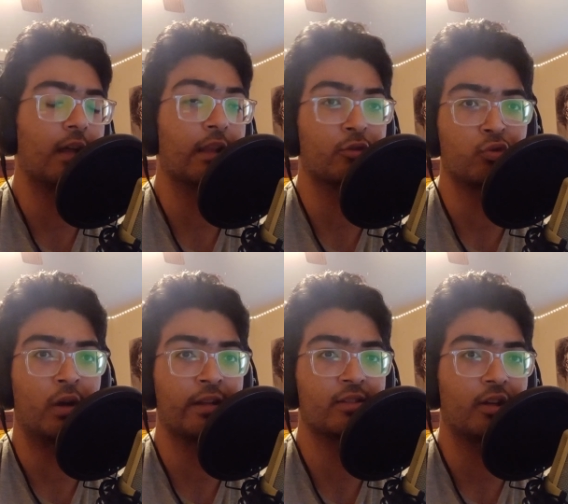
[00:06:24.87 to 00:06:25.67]

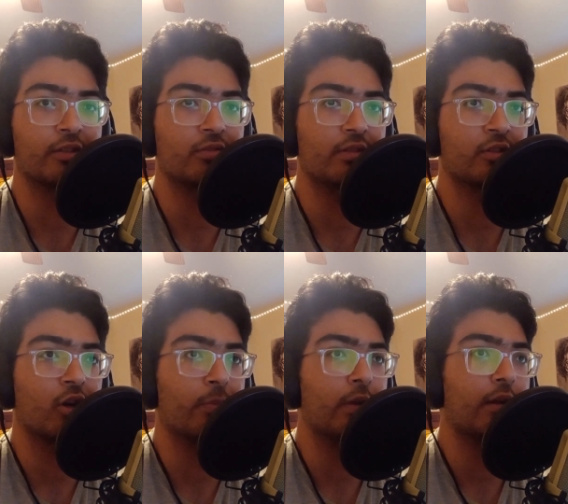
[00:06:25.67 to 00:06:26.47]
electronics onto these
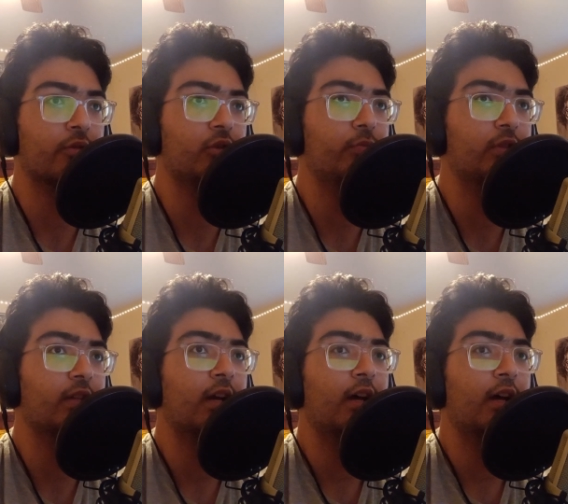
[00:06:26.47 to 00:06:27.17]
carbon nanotubes.